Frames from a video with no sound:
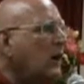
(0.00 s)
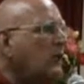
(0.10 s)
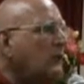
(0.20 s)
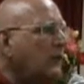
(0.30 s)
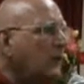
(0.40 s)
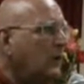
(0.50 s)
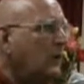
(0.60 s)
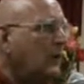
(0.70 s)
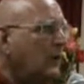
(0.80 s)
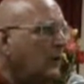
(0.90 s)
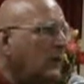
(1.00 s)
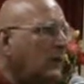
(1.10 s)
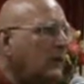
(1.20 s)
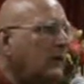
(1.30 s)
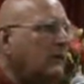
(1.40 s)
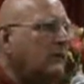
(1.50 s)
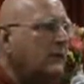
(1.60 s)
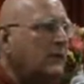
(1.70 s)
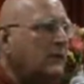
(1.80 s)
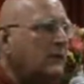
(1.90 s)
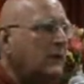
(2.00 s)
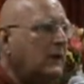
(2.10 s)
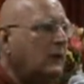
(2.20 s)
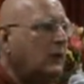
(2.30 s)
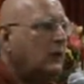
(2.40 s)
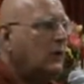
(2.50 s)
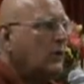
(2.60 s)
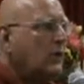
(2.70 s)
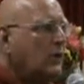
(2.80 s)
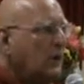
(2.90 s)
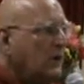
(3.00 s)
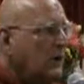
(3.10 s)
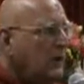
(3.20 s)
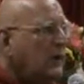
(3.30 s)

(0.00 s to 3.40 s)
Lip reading: downfall and what kind of things lead to your,